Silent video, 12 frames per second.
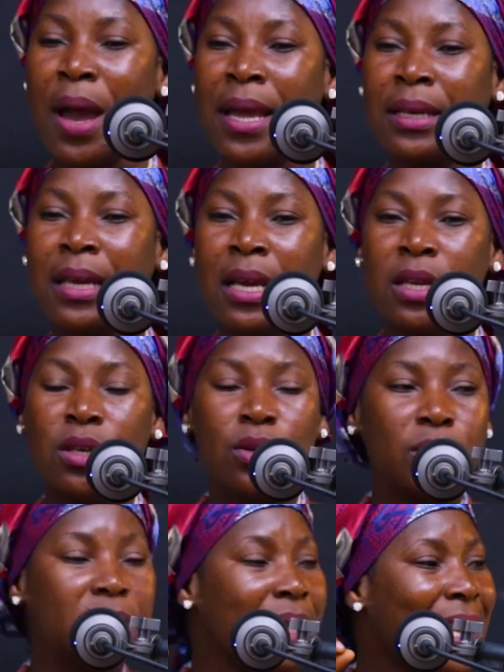when
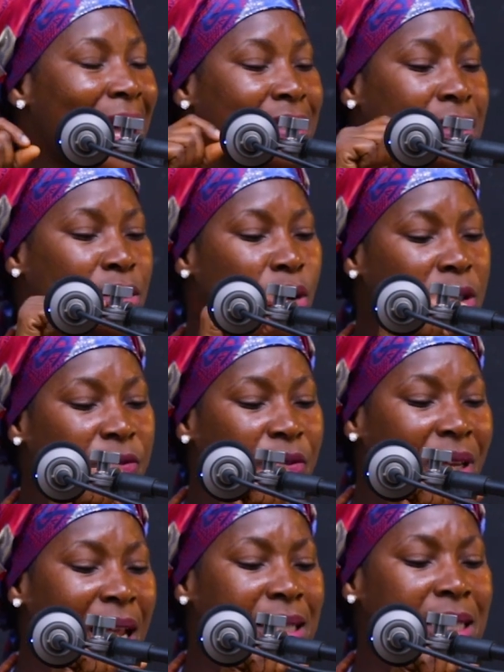you see that those
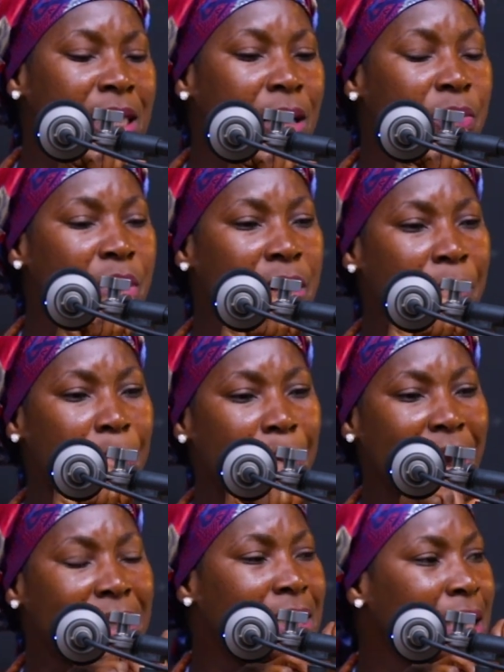finances, they bring
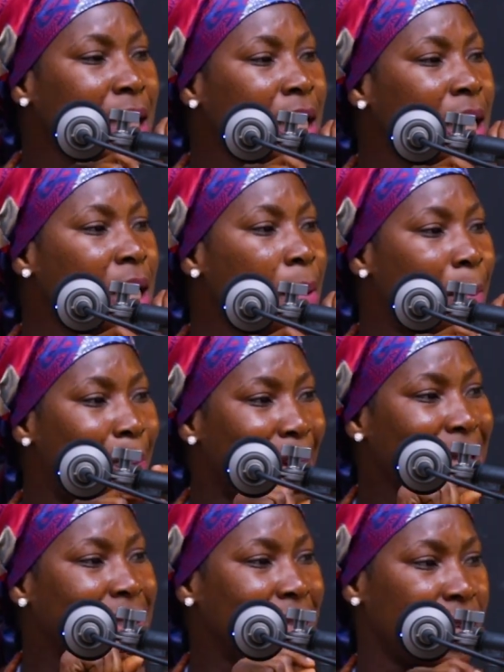petty
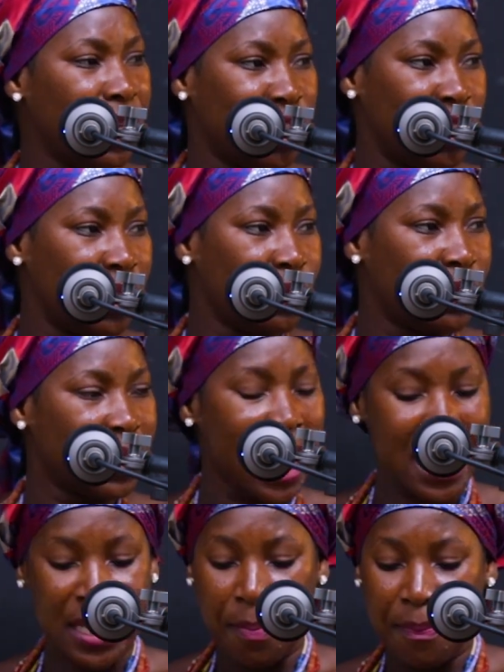issues.
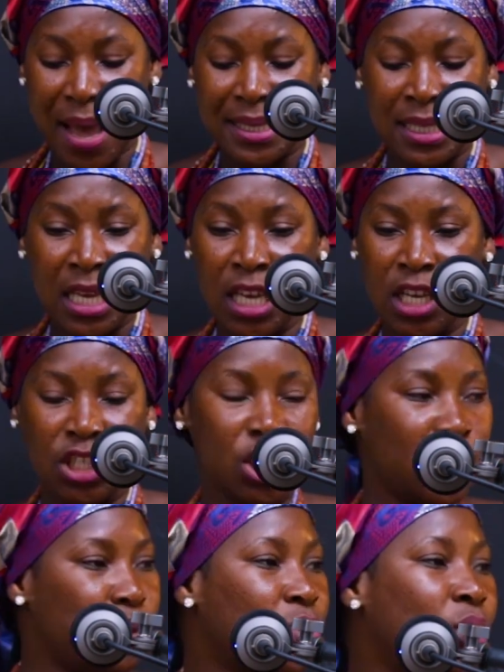And the petty issues,